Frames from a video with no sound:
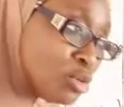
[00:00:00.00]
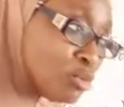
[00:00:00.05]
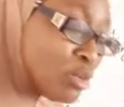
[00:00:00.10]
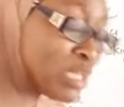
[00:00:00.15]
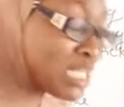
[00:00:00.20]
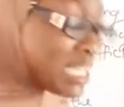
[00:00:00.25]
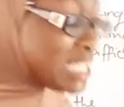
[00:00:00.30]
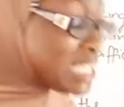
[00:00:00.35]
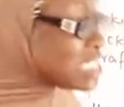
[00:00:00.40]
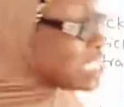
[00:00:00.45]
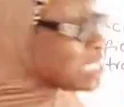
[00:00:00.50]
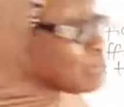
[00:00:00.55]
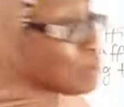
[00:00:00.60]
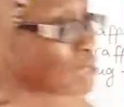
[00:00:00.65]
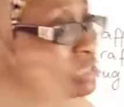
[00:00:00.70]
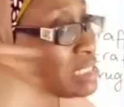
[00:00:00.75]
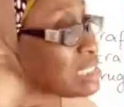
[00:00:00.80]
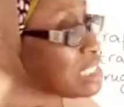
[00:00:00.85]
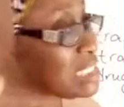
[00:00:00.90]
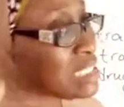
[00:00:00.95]
whether it is
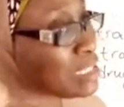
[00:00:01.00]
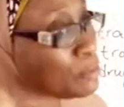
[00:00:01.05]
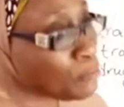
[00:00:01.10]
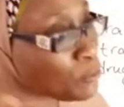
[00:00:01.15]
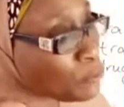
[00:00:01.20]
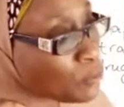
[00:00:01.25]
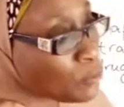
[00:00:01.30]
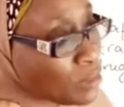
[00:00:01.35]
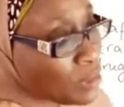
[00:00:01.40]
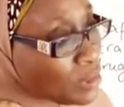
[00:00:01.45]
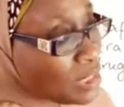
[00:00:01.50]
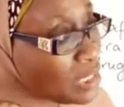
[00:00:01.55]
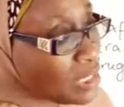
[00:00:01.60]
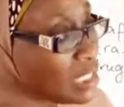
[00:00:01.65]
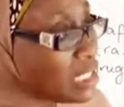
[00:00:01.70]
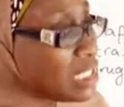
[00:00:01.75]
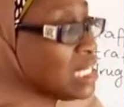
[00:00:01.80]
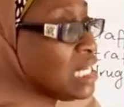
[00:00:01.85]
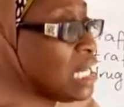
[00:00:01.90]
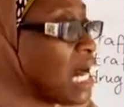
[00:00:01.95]
paracetamol,
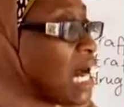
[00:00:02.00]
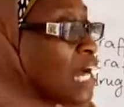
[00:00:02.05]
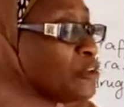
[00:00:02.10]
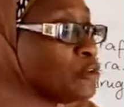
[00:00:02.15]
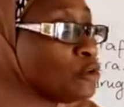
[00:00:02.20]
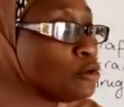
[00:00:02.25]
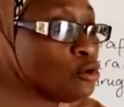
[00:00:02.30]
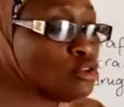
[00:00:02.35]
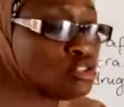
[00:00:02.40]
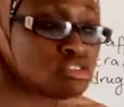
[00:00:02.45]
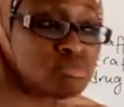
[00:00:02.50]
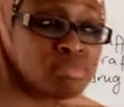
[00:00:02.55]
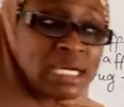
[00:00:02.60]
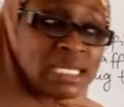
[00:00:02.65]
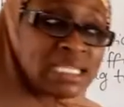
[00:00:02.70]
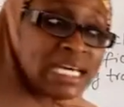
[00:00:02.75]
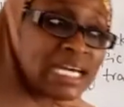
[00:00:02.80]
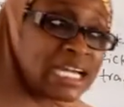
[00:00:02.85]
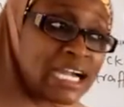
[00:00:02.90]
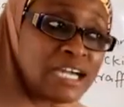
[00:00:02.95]
and you go to buy
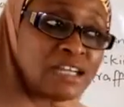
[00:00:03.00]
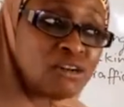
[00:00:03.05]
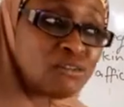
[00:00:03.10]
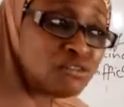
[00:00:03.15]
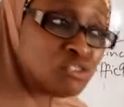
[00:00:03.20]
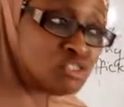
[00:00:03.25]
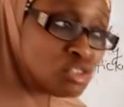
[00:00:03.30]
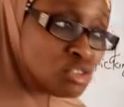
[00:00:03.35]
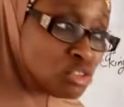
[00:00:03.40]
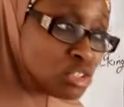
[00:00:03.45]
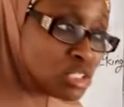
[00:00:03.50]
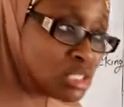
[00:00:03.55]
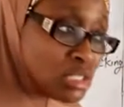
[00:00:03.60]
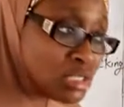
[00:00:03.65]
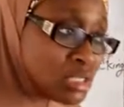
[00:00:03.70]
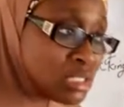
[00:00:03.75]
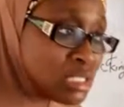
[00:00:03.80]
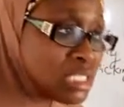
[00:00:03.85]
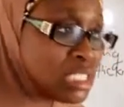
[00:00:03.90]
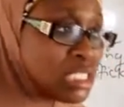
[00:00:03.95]
that kind of drug,
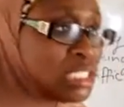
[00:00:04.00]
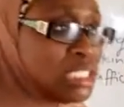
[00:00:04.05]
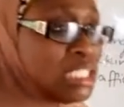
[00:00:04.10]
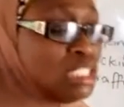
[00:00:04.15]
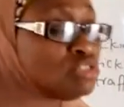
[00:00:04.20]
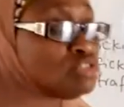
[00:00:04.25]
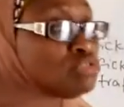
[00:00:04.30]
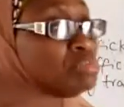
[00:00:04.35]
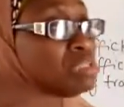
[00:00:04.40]
it will